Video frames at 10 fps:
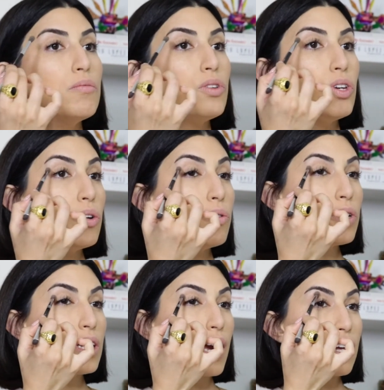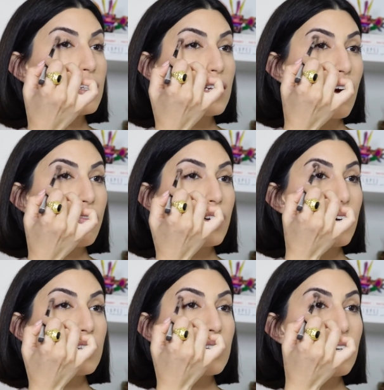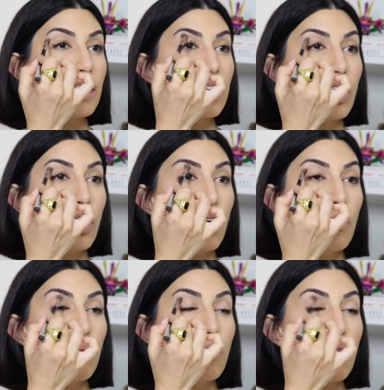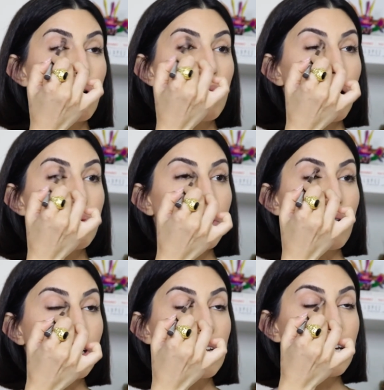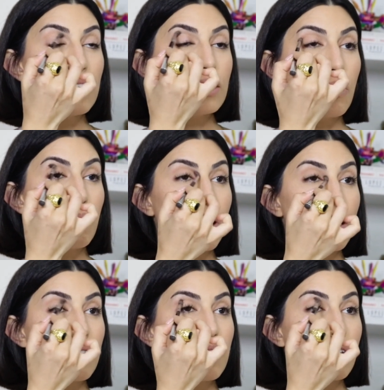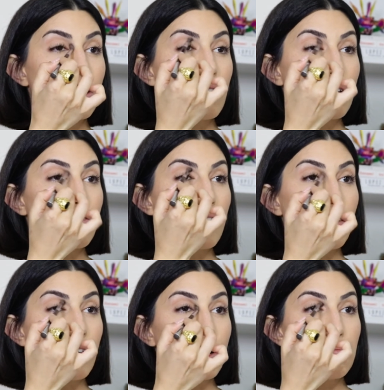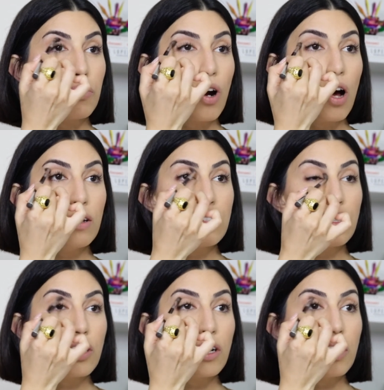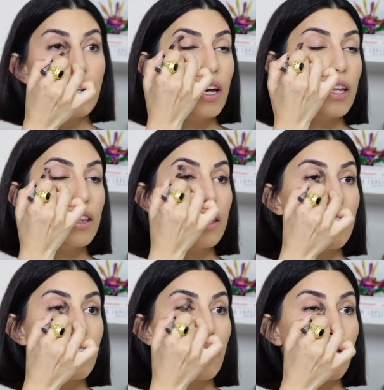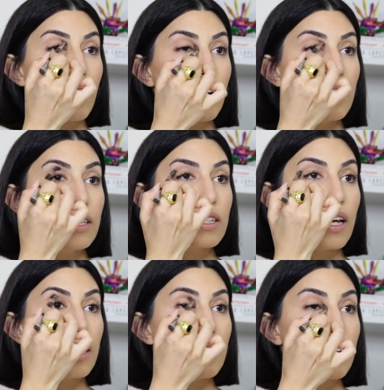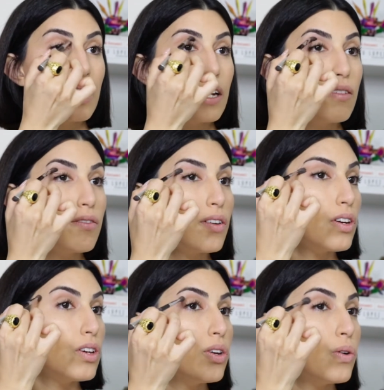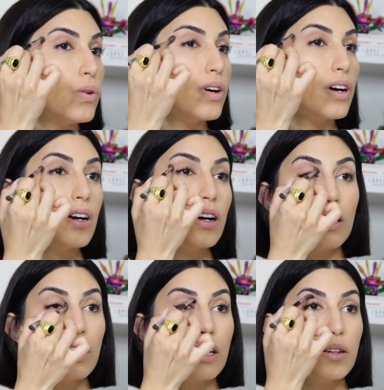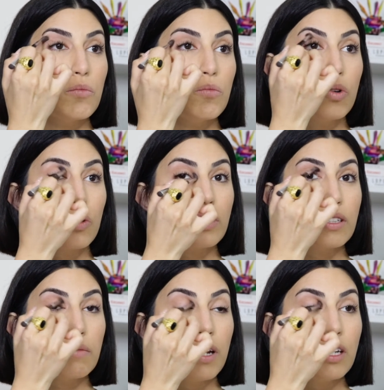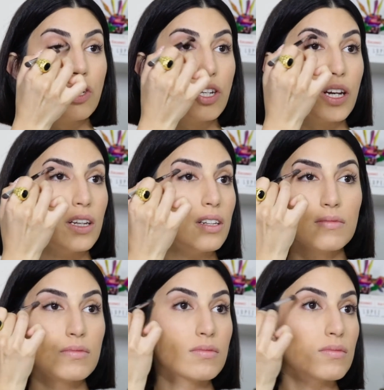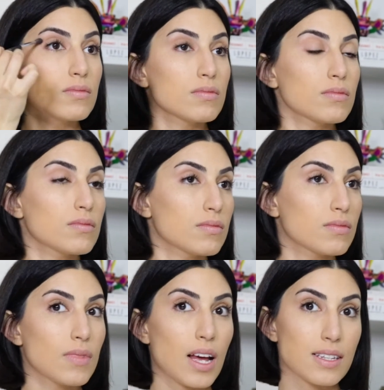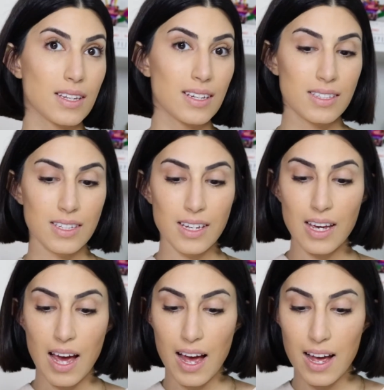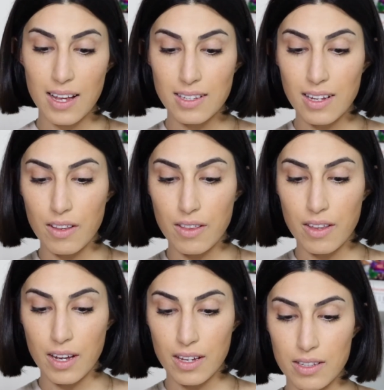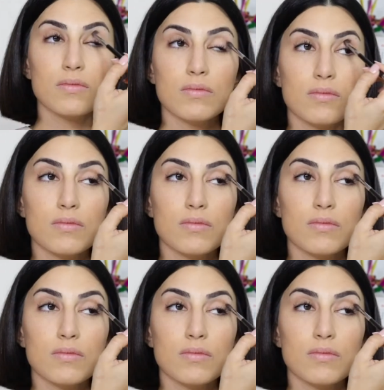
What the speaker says: You can definitely warm up your lid with your favorite bronzer in the crease and give your lid more dimension. As easy as this.